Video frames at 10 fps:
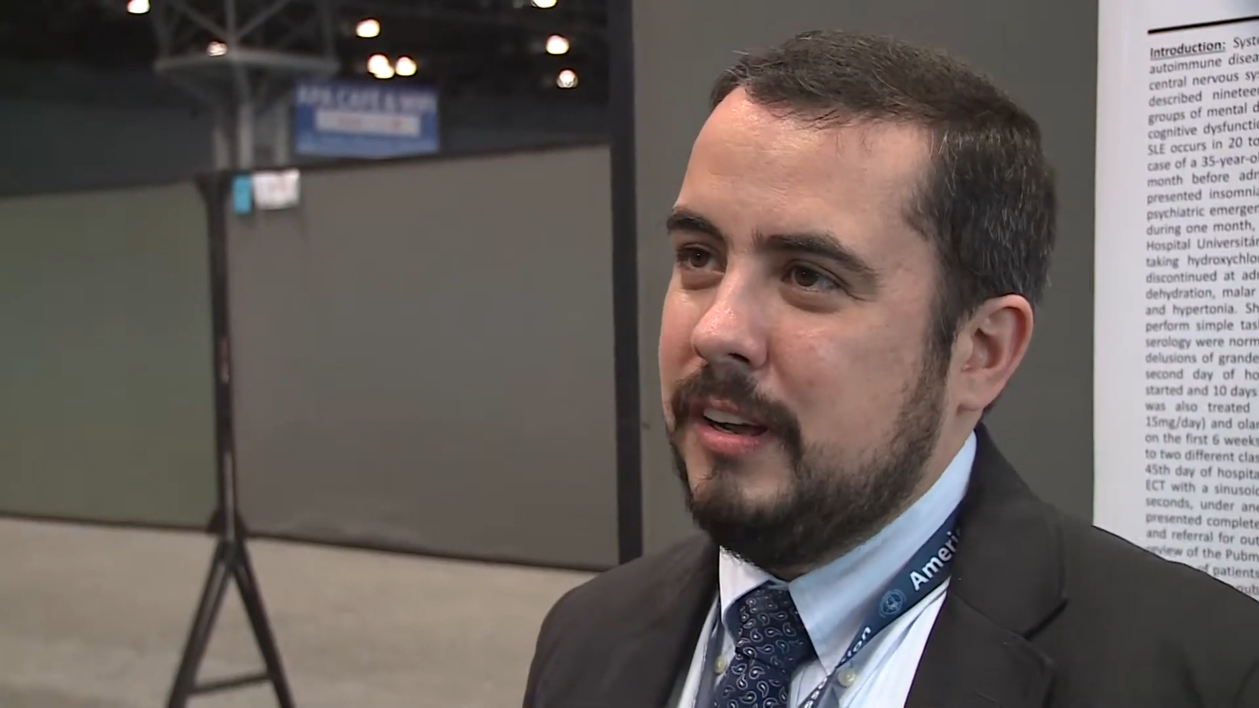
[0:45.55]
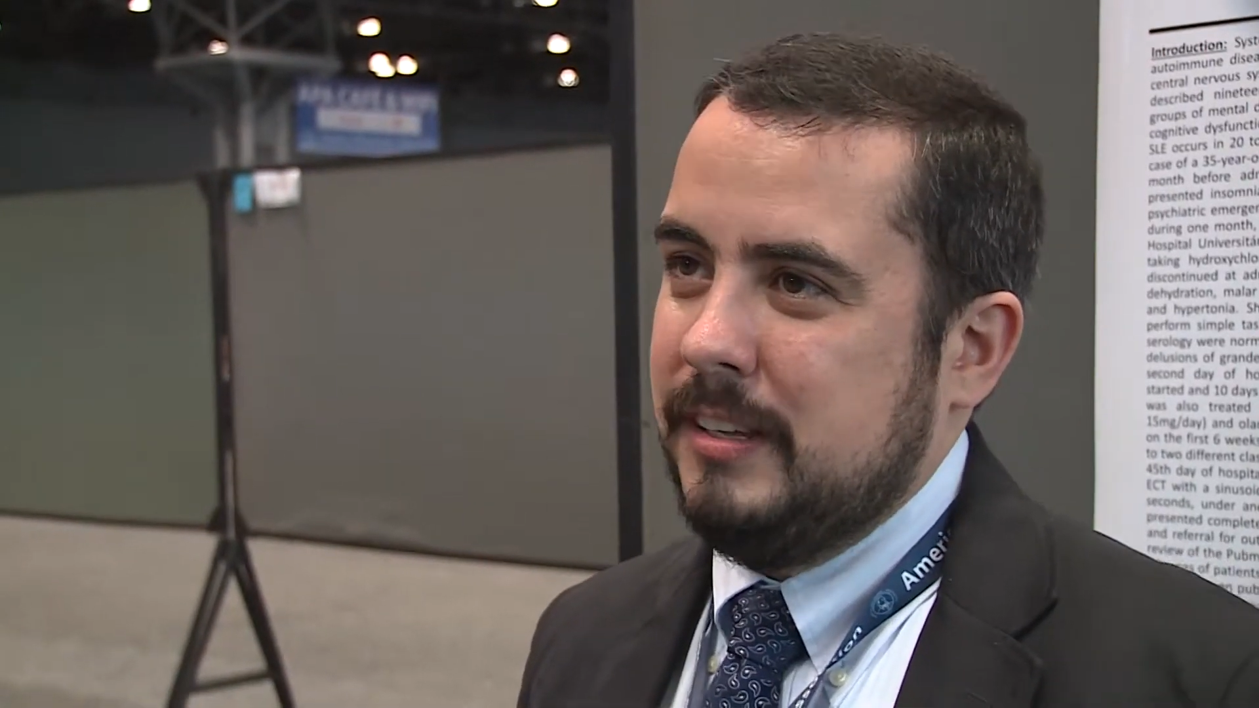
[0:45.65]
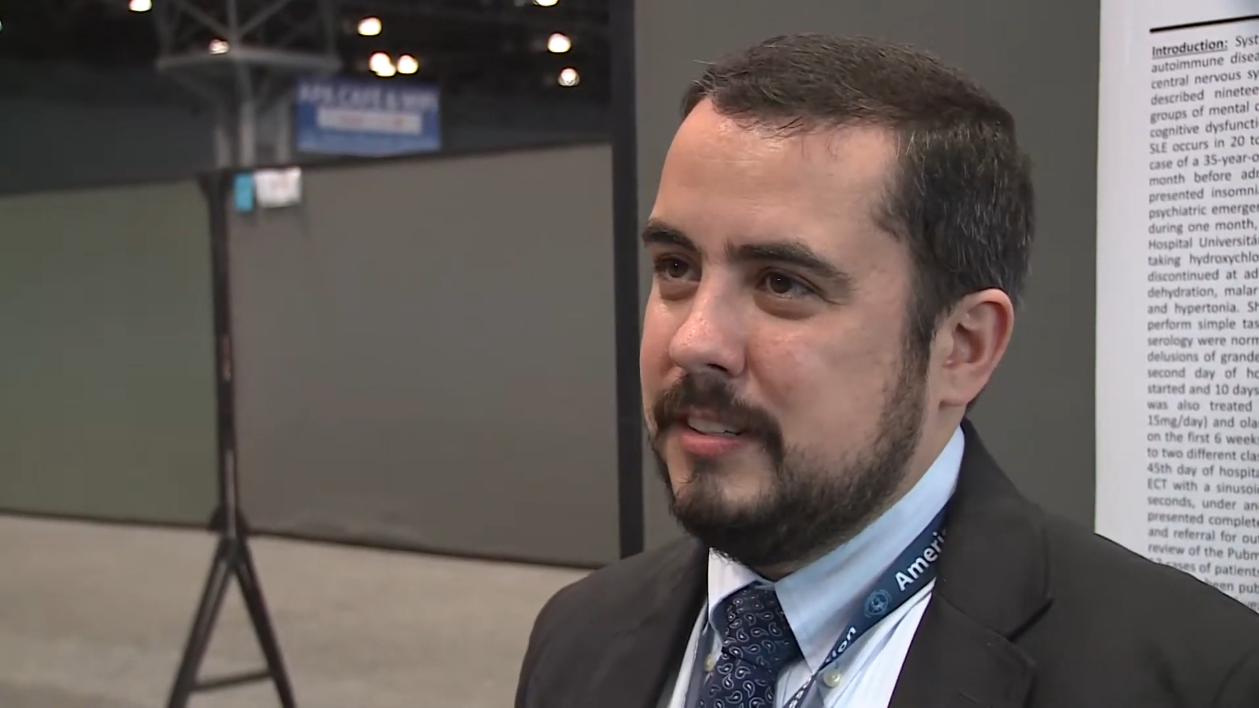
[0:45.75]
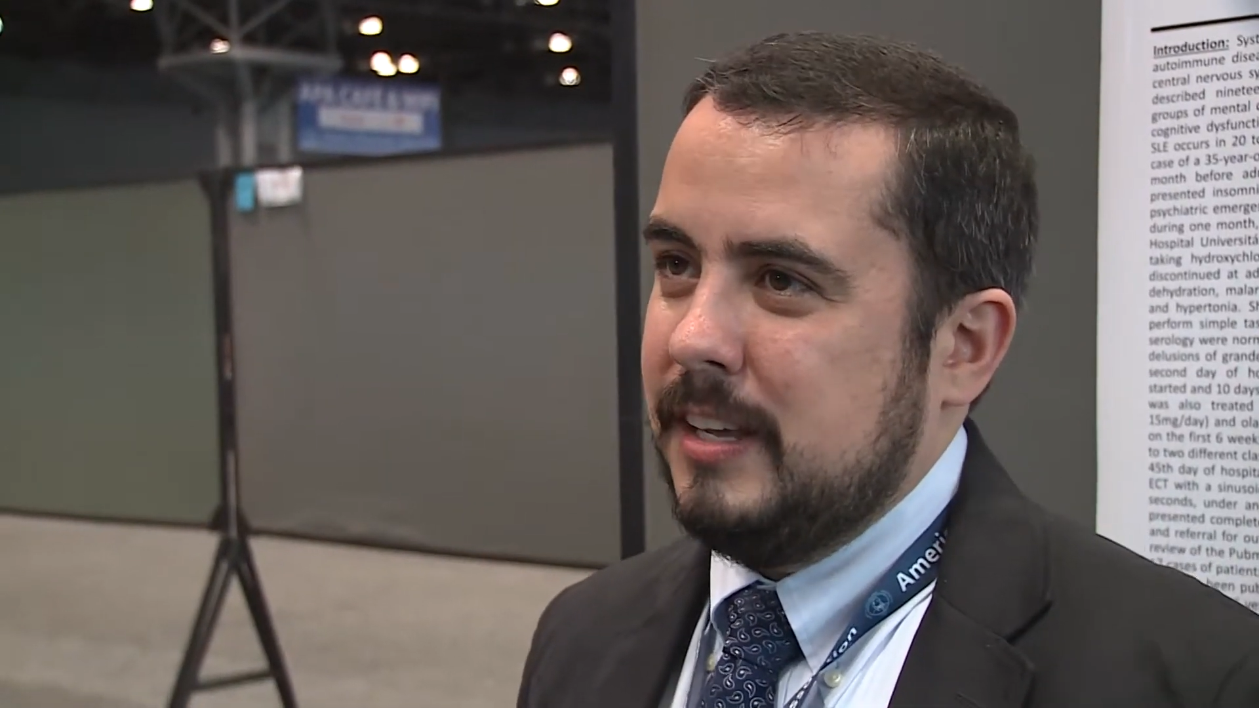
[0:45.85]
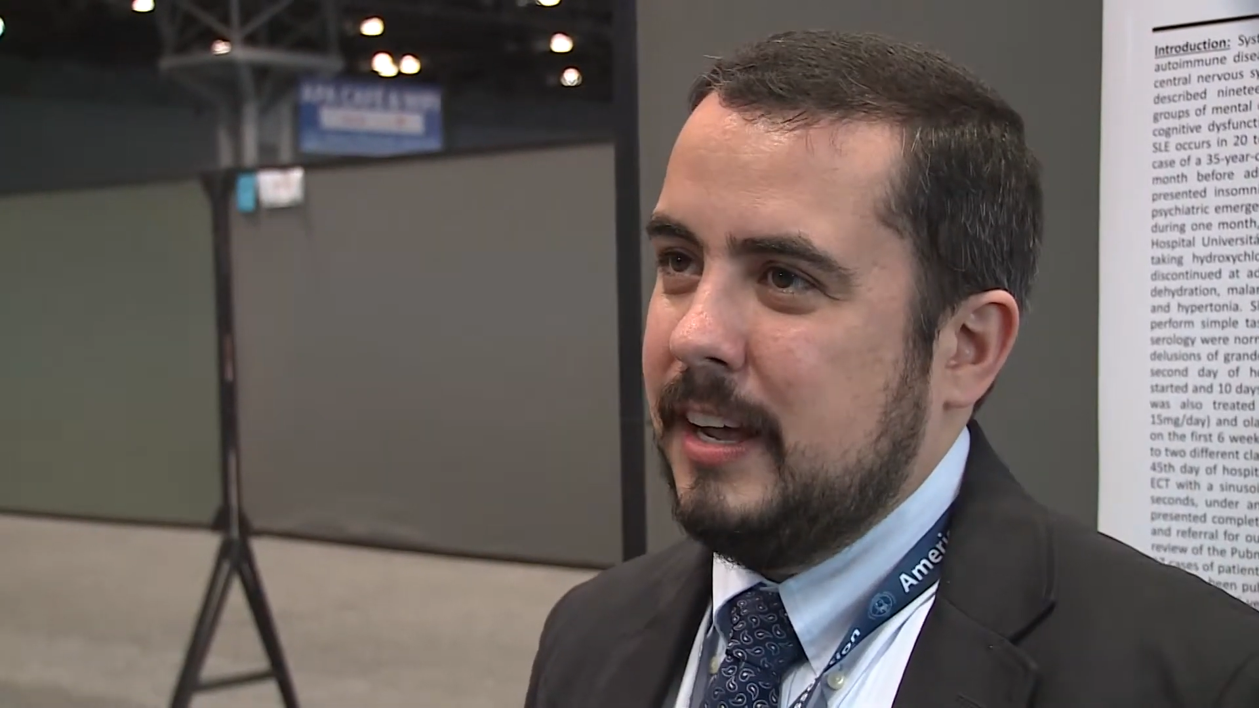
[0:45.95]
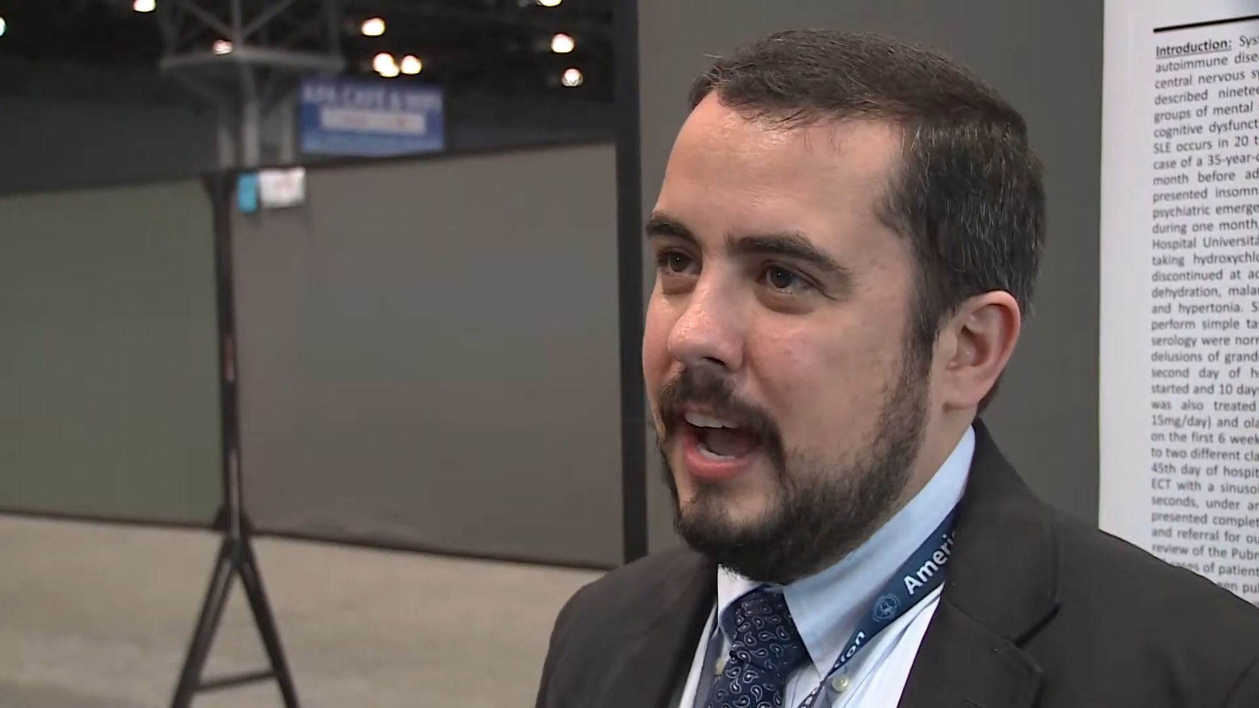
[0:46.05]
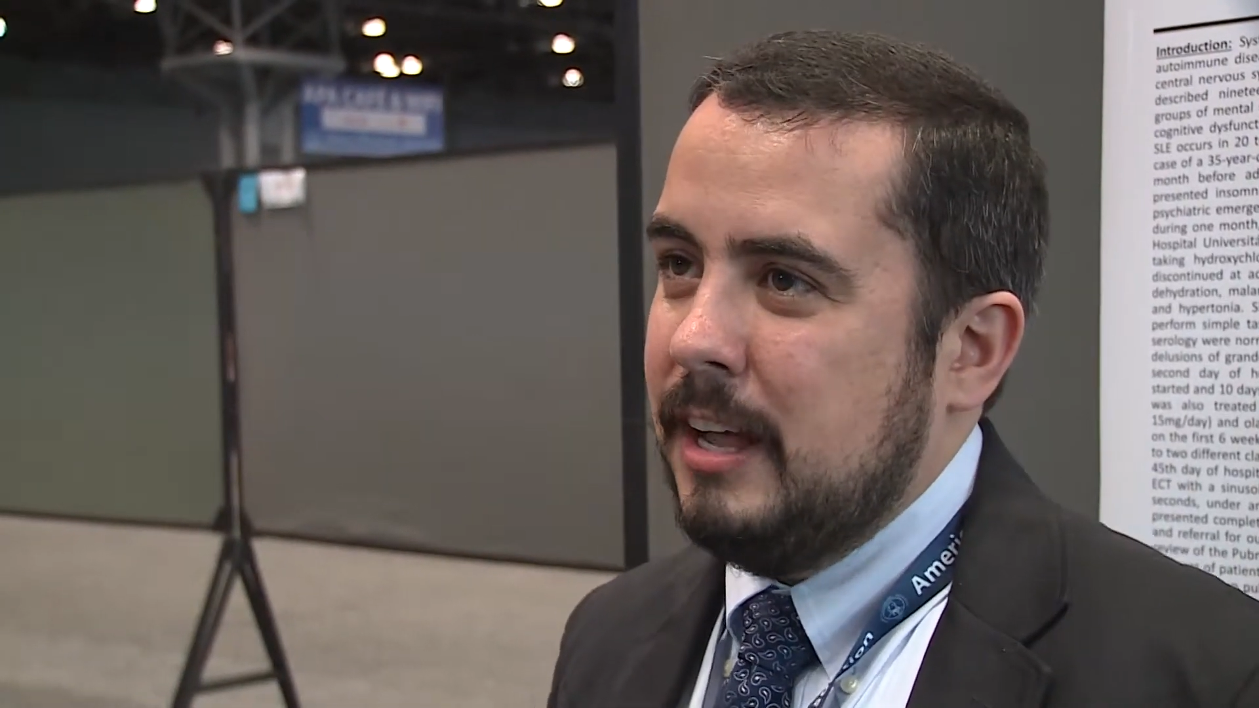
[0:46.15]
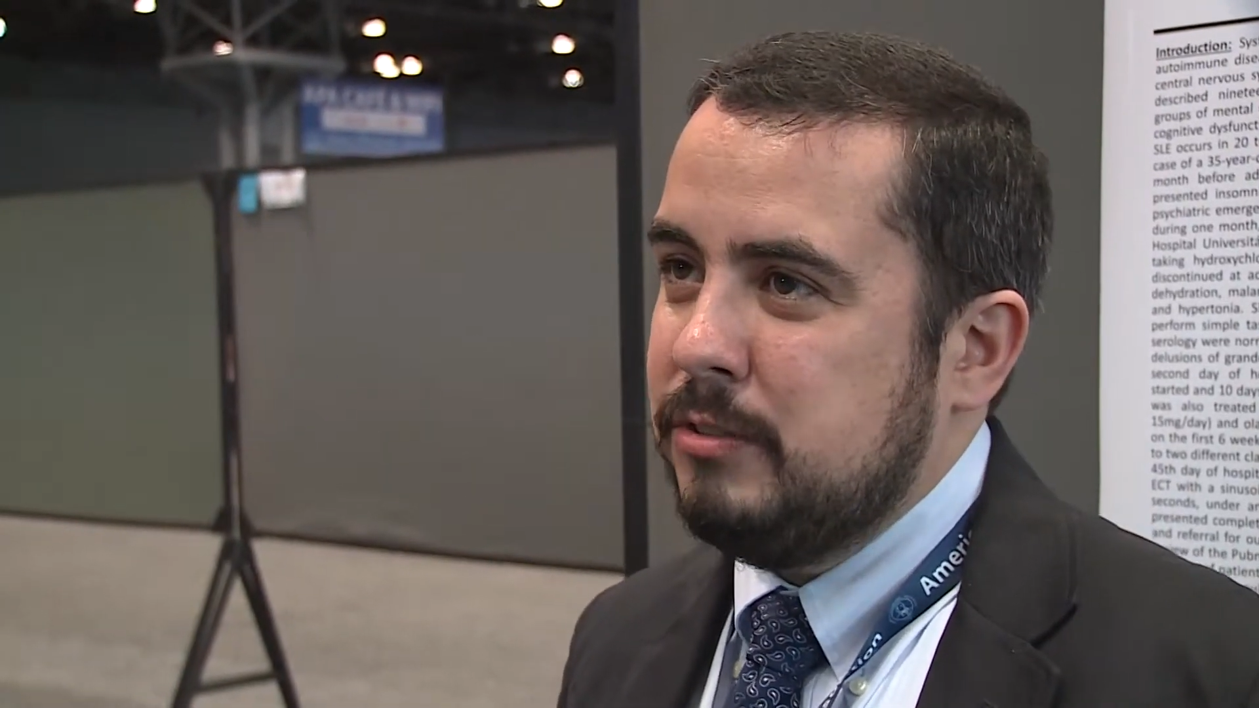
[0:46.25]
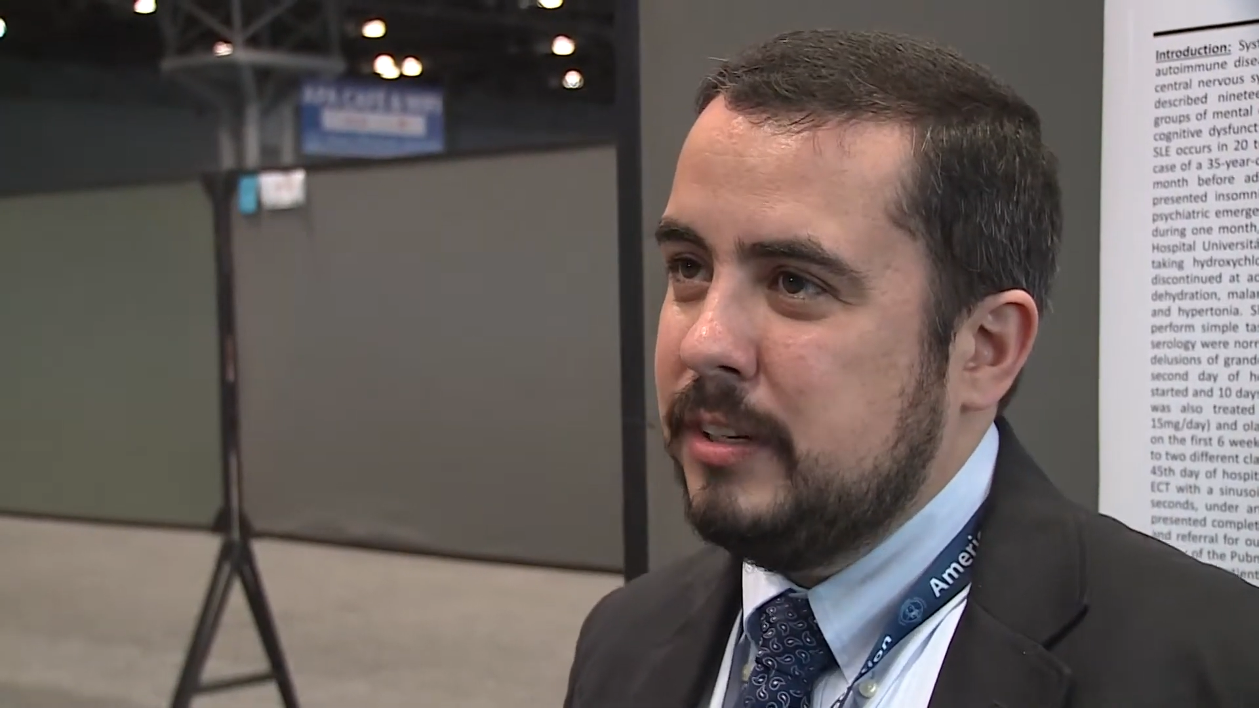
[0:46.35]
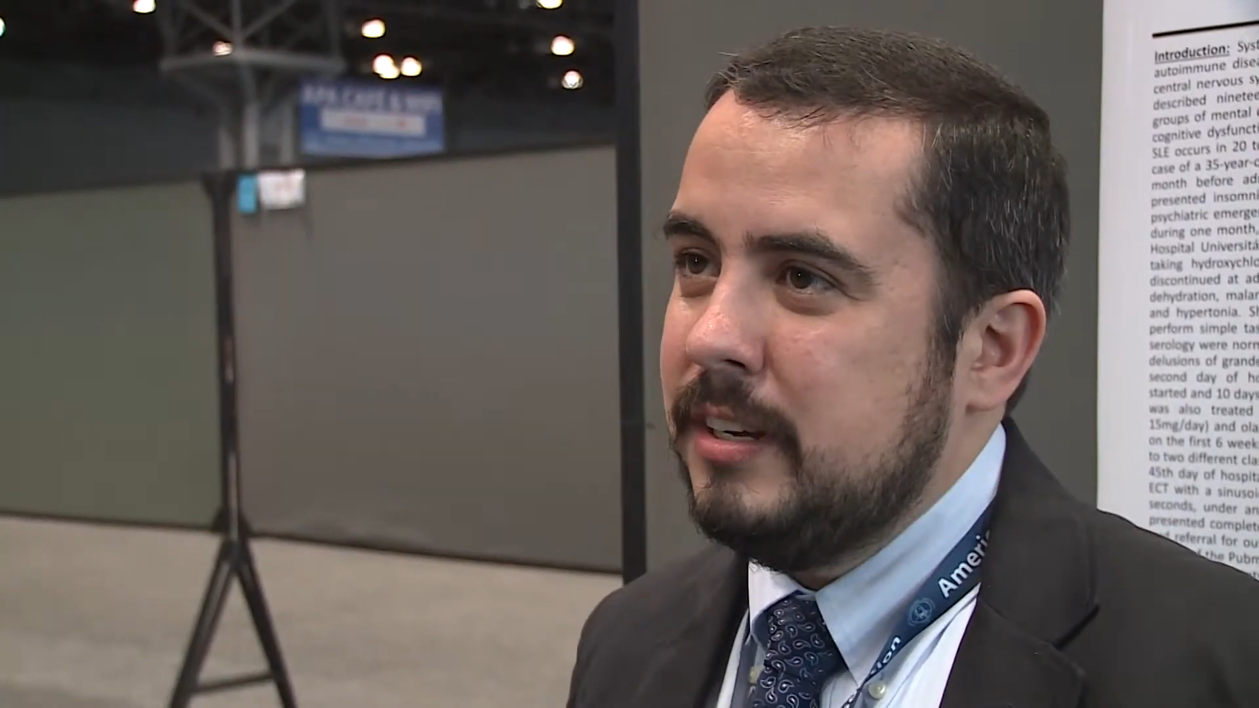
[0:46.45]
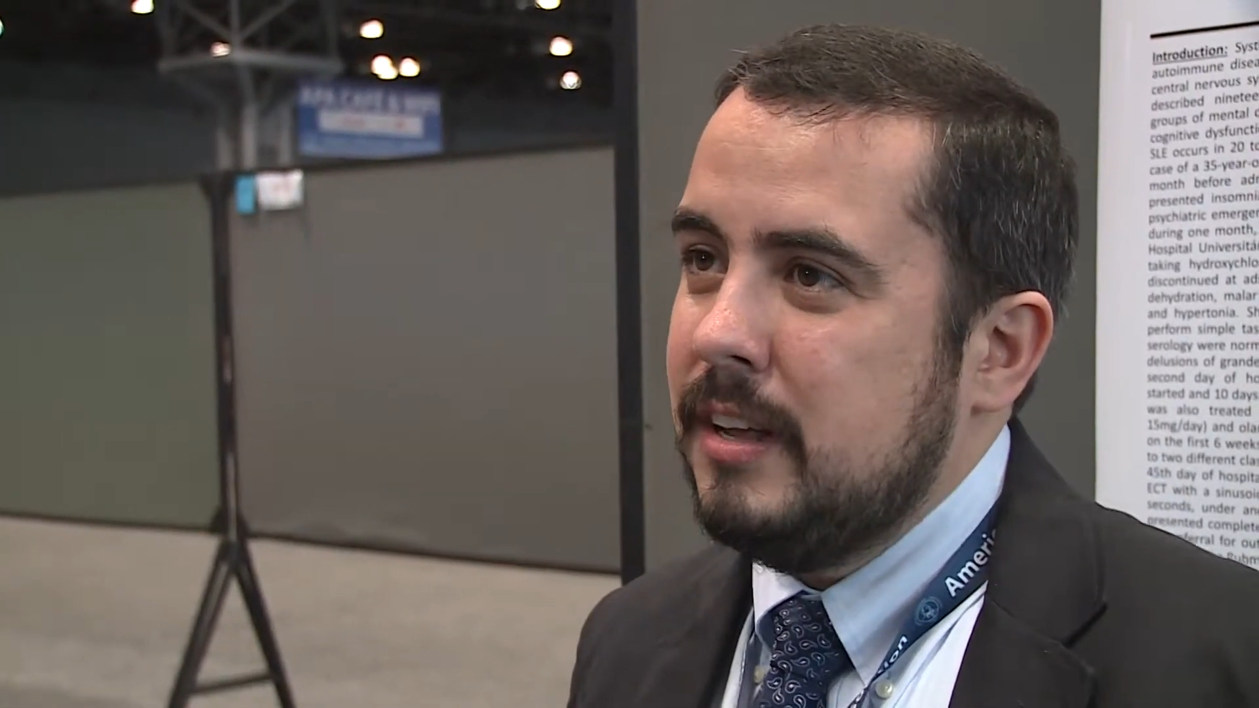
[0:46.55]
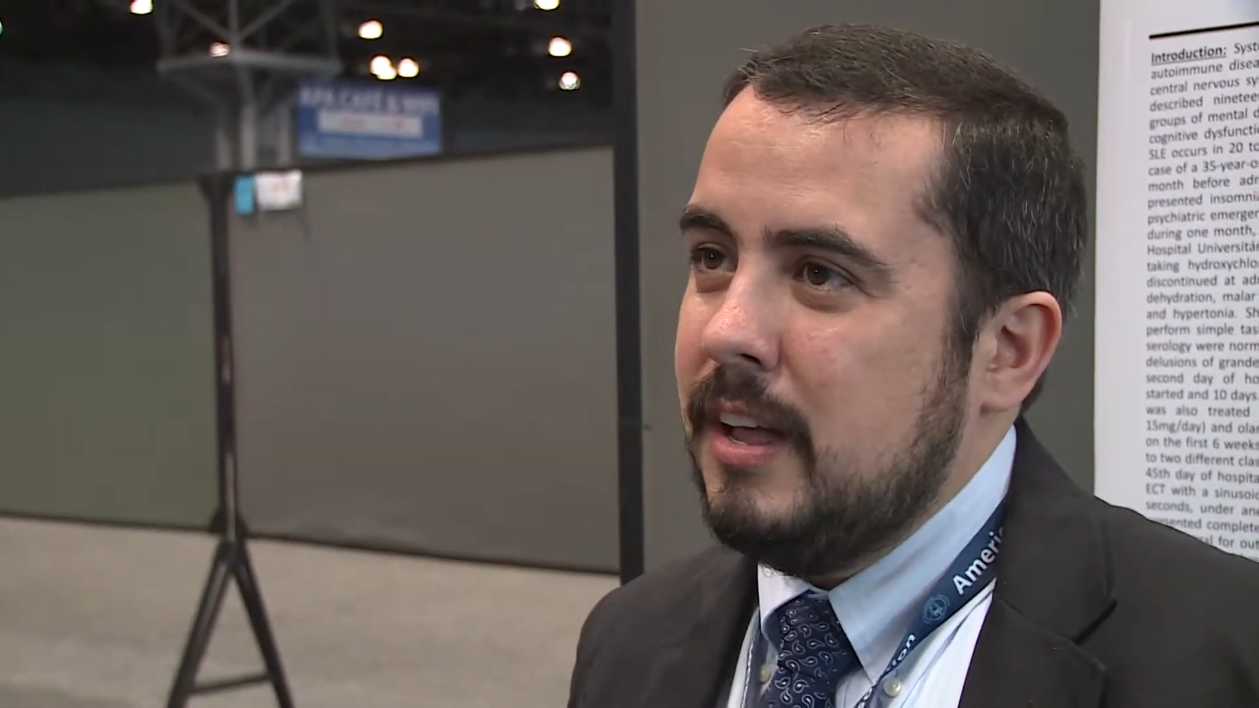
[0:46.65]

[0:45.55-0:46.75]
in psychiatry.